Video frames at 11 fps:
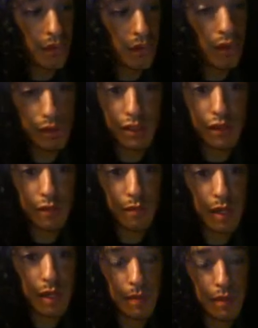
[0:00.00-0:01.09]
causative
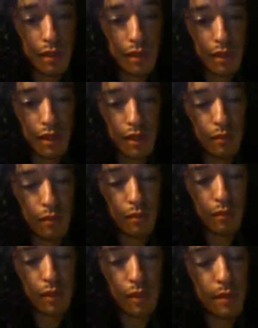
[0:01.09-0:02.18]
perhaps and
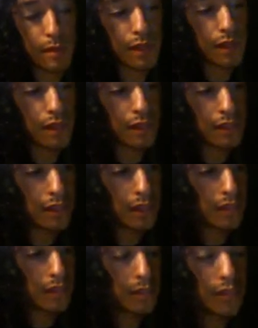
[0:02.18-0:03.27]
what I mean by that is
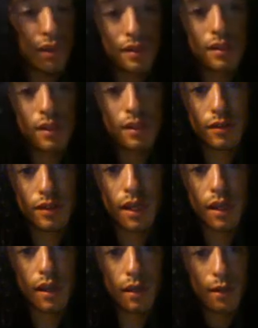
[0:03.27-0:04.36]
that some of the things that they're
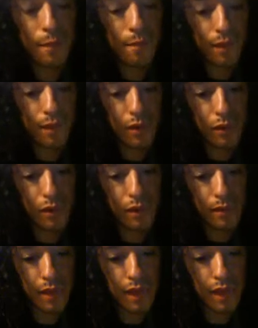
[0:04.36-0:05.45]
saying in quantum
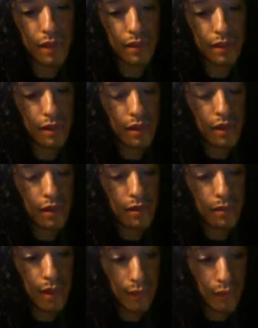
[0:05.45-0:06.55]
mechanics
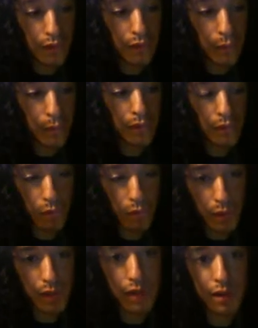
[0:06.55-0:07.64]
may very well be
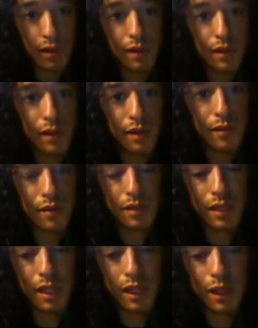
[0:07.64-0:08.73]
what they were
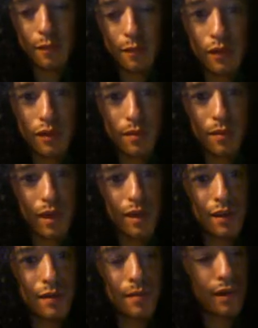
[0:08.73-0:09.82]
saying in Buddhism
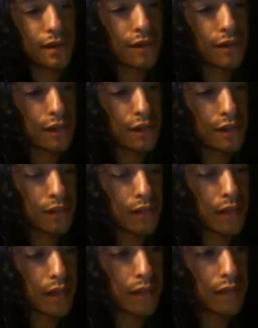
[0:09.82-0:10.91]
uh, about you know the nature of
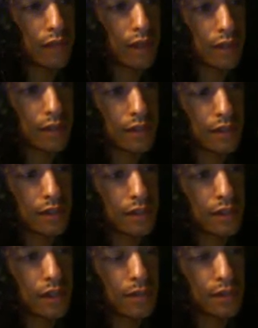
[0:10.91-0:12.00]
reality of consciousness
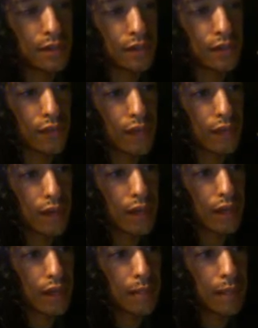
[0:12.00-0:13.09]
the observer
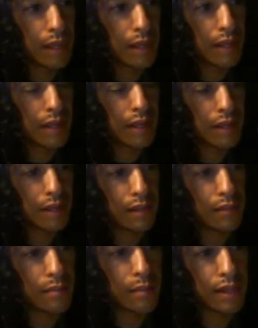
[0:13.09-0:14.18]
being at, at
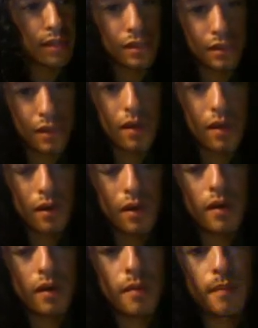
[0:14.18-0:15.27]
the base
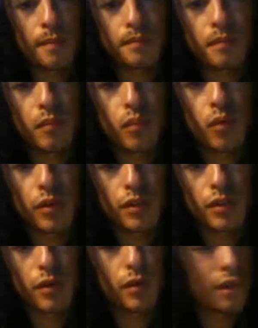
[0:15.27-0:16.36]
um, more
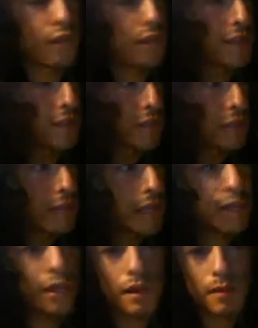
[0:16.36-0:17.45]
so than the physical
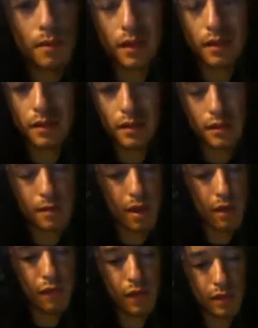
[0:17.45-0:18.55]
reality that appears as
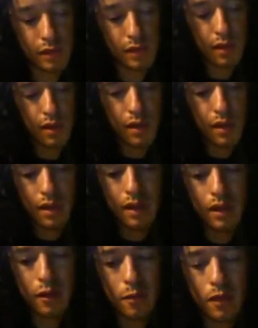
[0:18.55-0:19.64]
manifest
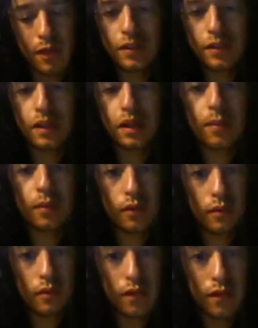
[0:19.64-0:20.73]
um, I've seen a couple
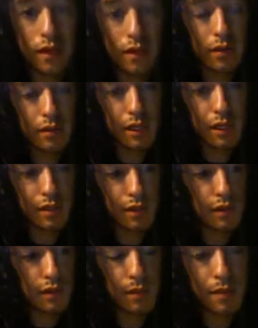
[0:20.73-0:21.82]
great videos actually
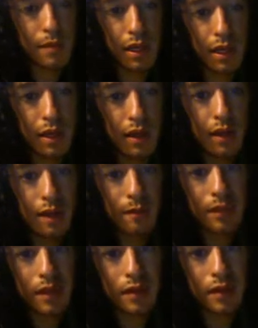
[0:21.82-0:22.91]
just made by
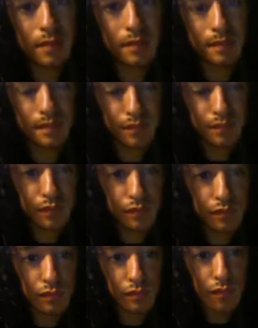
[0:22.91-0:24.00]
um,
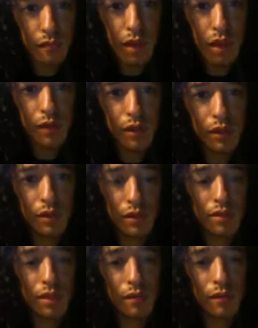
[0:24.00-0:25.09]
other
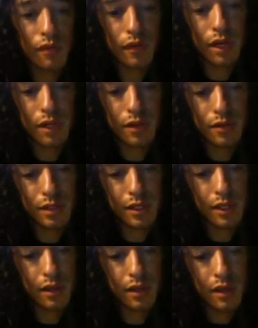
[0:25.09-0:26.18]
users that were very
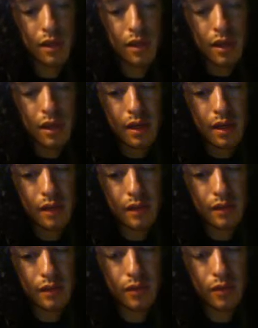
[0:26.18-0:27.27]
interesting uh,
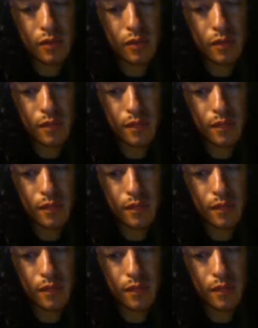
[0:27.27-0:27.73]
so